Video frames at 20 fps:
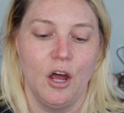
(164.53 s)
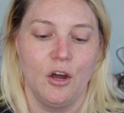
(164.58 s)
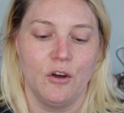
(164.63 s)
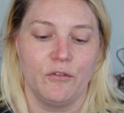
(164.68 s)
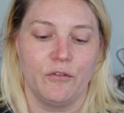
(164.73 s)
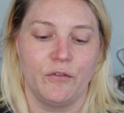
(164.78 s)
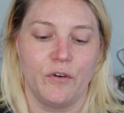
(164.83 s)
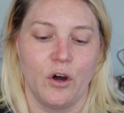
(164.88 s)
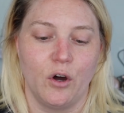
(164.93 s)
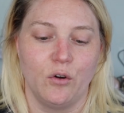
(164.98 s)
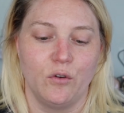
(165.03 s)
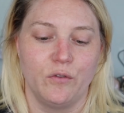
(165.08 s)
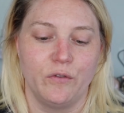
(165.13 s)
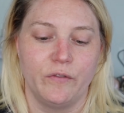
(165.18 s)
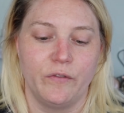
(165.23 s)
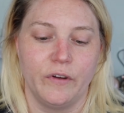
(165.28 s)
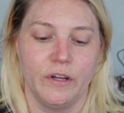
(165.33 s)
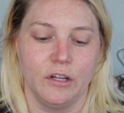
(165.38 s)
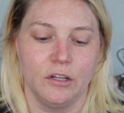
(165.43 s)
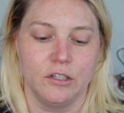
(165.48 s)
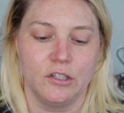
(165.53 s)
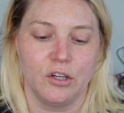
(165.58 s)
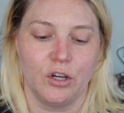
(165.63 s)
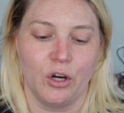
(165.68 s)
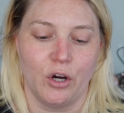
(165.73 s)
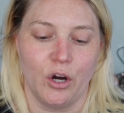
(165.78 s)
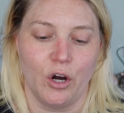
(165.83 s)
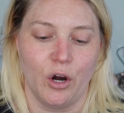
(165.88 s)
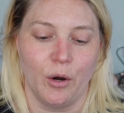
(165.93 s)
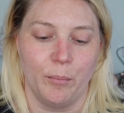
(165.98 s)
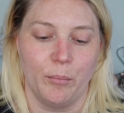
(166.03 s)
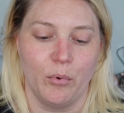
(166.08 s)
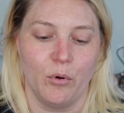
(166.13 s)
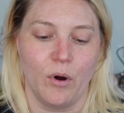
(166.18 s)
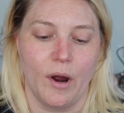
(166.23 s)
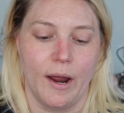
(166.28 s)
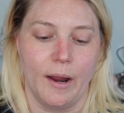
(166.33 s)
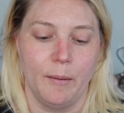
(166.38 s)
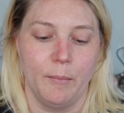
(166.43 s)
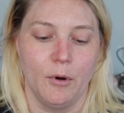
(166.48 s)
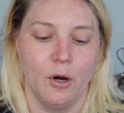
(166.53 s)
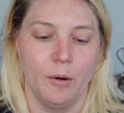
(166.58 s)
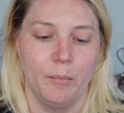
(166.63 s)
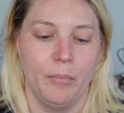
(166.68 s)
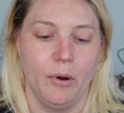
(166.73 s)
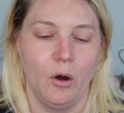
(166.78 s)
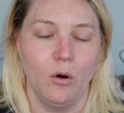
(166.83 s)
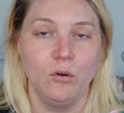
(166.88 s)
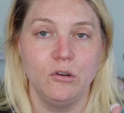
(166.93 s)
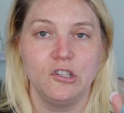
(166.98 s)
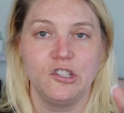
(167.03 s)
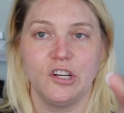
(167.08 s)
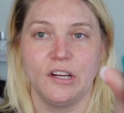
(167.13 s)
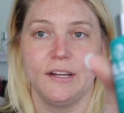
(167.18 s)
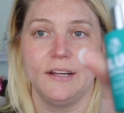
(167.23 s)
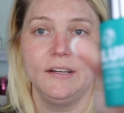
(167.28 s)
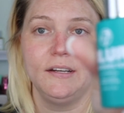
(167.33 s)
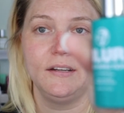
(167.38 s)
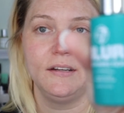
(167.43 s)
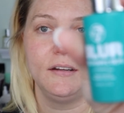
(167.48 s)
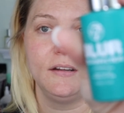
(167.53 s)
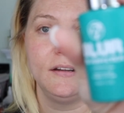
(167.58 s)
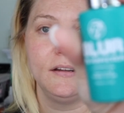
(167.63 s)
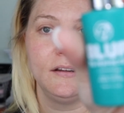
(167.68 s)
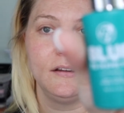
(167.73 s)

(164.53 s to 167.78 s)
Faux Filter Primer Potion.